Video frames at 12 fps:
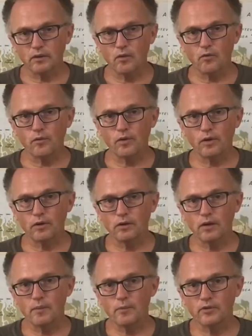the overall
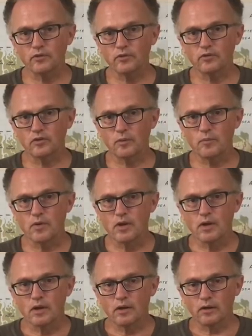climate system
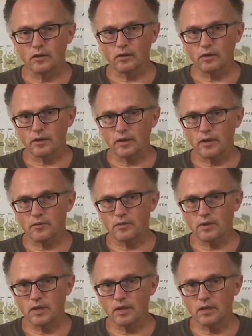look at how
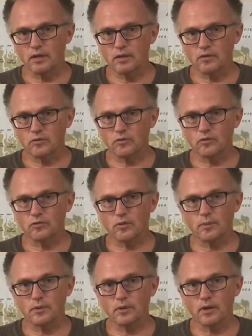the heat is
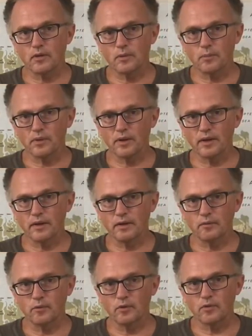distributed on the
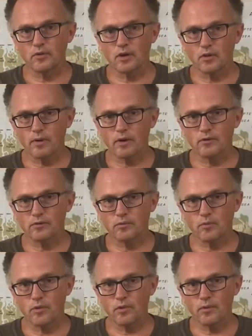planet. We know the equator is
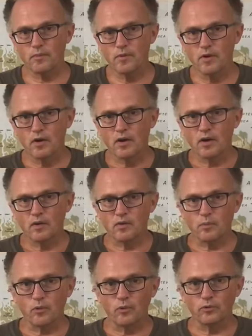warm,
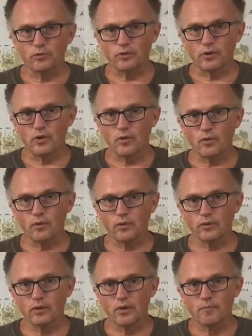the poles are
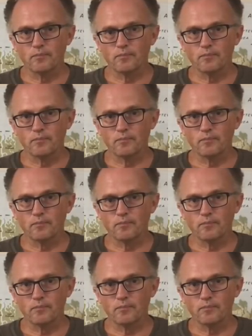cold.